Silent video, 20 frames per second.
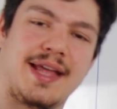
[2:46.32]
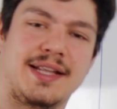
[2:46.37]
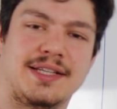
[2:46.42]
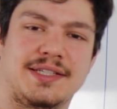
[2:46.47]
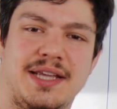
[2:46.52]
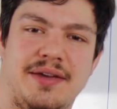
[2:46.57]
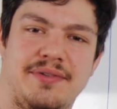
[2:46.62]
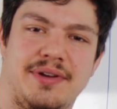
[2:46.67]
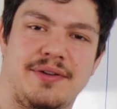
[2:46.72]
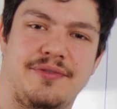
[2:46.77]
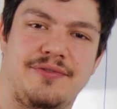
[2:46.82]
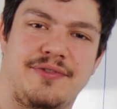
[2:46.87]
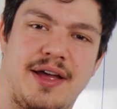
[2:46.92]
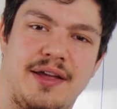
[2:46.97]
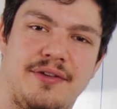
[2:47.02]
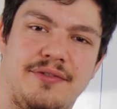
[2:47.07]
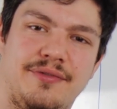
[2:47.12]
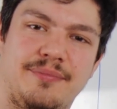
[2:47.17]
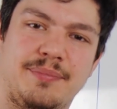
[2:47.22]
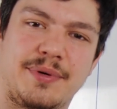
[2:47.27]
and
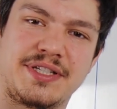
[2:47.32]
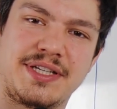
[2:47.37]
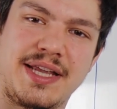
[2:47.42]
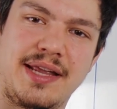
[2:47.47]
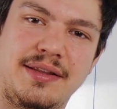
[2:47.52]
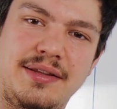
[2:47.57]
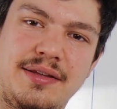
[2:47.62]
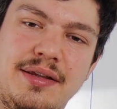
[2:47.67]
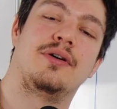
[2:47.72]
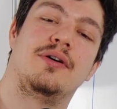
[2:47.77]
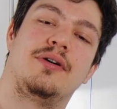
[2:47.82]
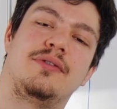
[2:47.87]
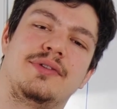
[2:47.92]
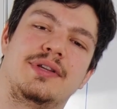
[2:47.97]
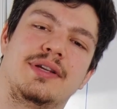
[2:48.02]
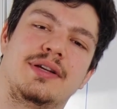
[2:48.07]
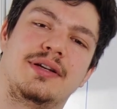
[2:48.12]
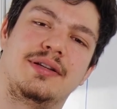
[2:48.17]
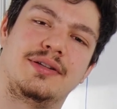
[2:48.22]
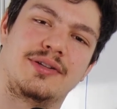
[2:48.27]
75% of
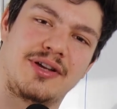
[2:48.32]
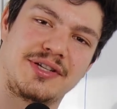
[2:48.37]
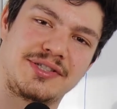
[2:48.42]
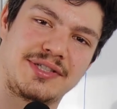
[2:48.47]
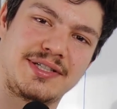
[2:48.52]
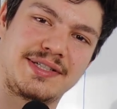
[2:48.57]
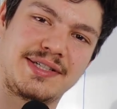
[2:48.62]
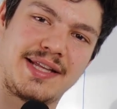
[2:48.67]
the nozzle's